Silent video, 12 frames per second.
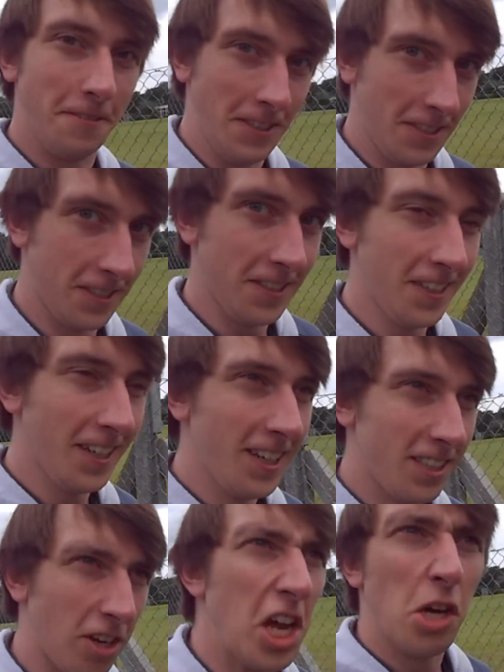Yeah.
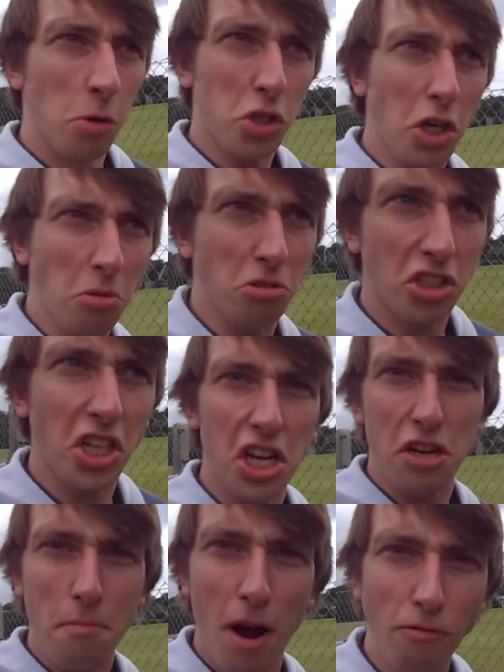"Well, go and
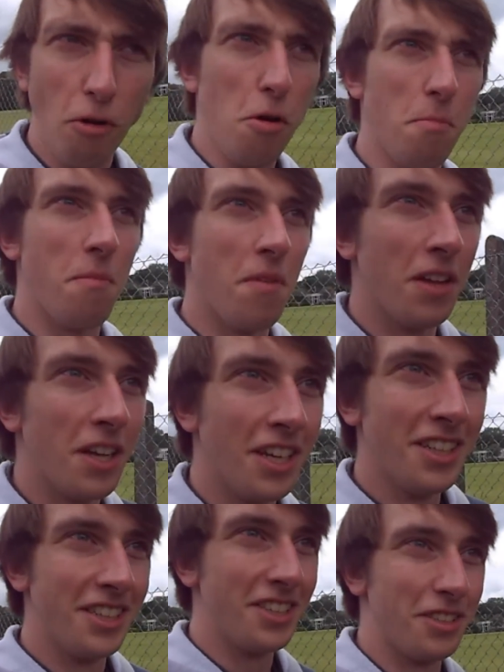stand in my room."
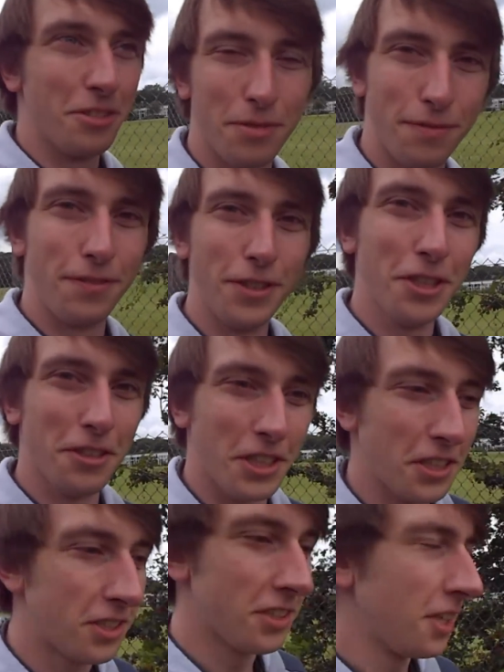And she was
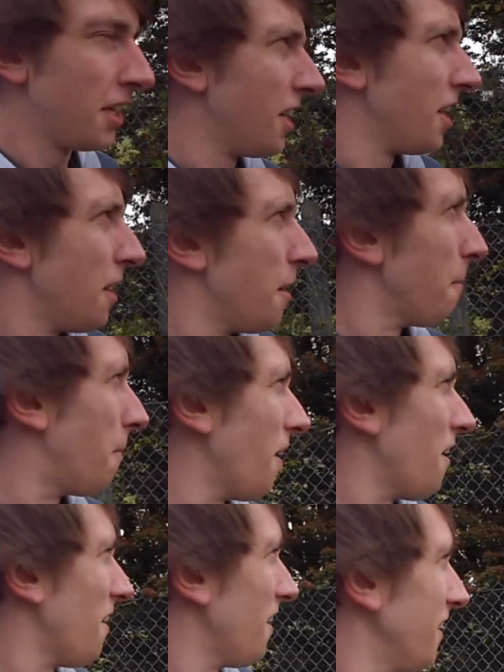furious.
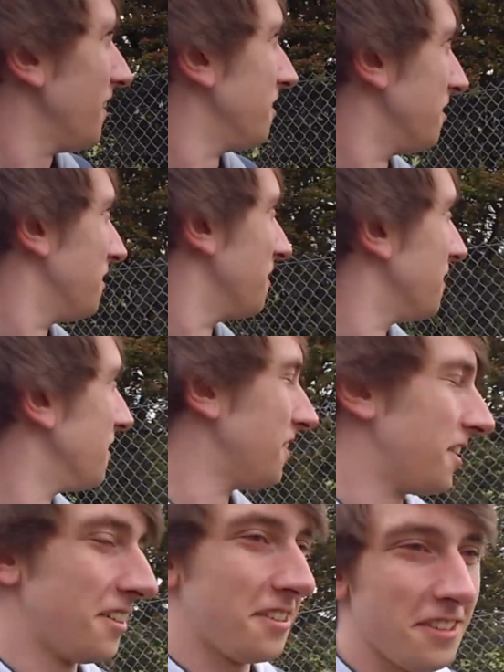But,
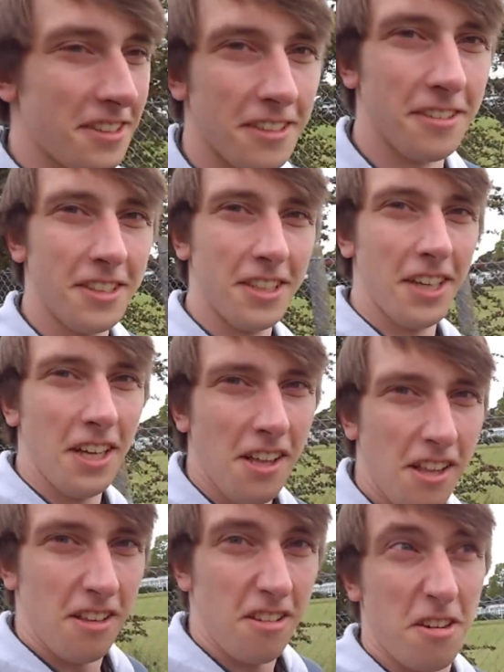you know,
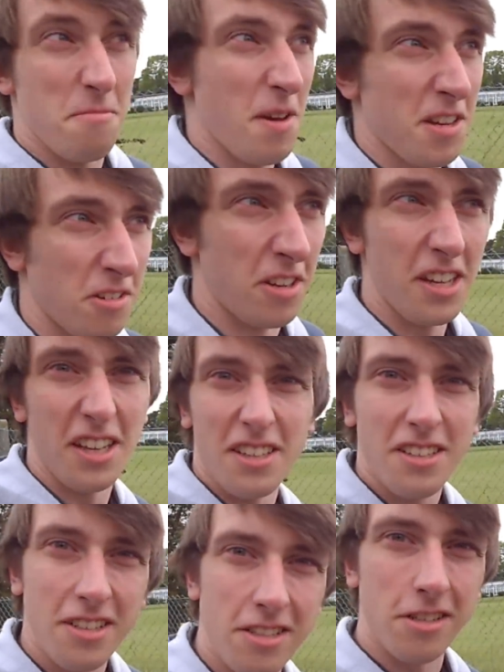looking back on it,
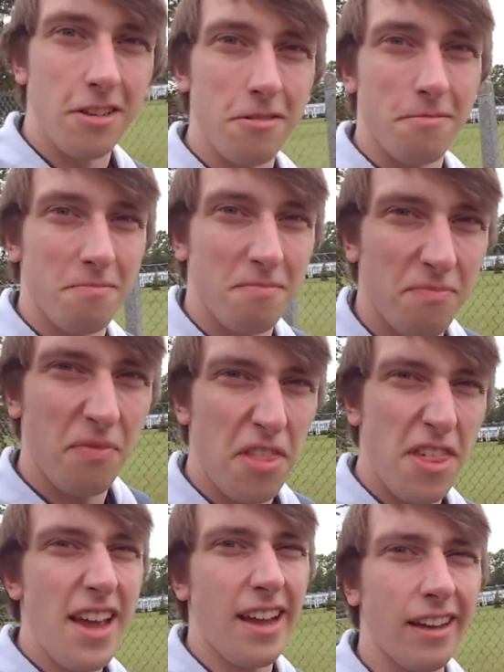it's a good
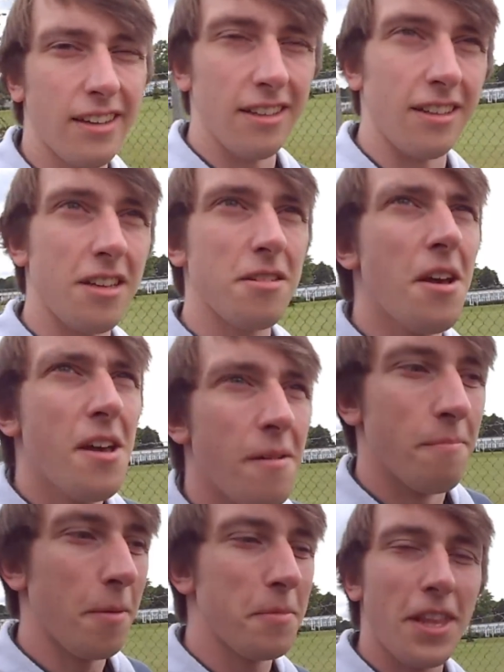thing, I guess.
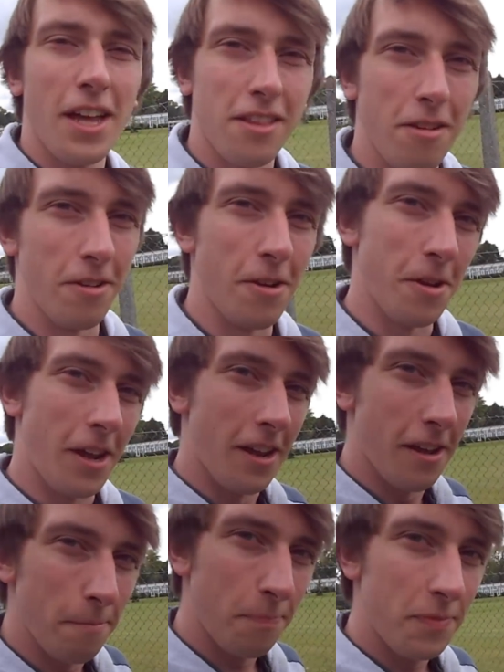Mum and Dad don't know that
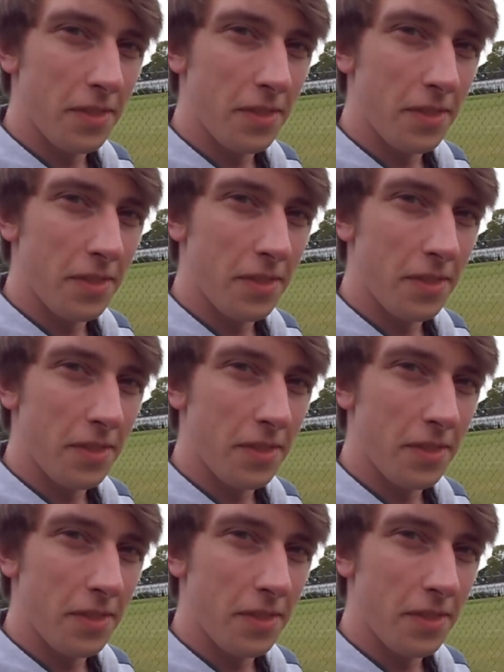yet.